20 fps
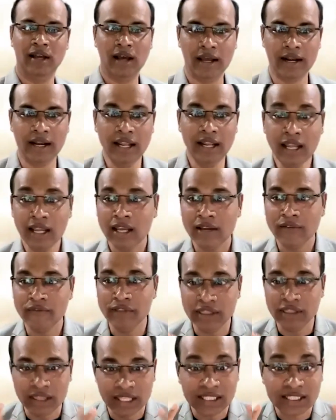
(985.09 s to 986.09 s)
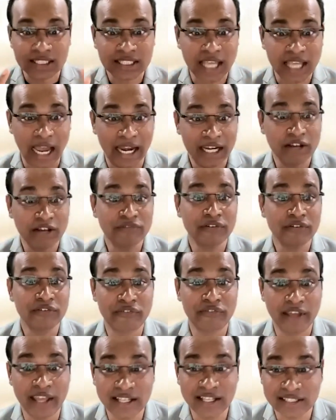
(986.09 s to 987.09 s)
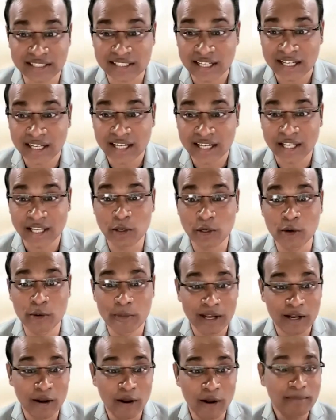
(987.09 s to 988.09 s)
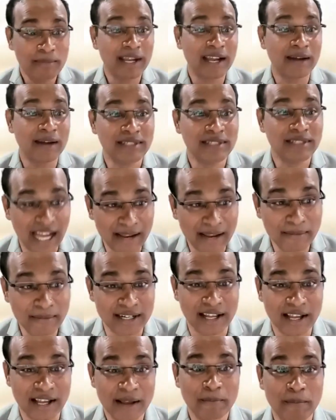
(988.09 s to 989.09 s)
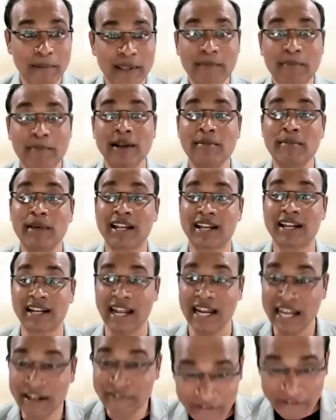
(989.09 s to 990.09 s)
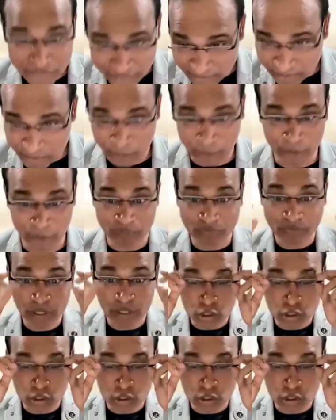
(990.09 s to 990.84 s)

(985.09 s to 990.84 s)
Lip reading: Right? With this kind of a face, you will not become diamond. People may run away from you.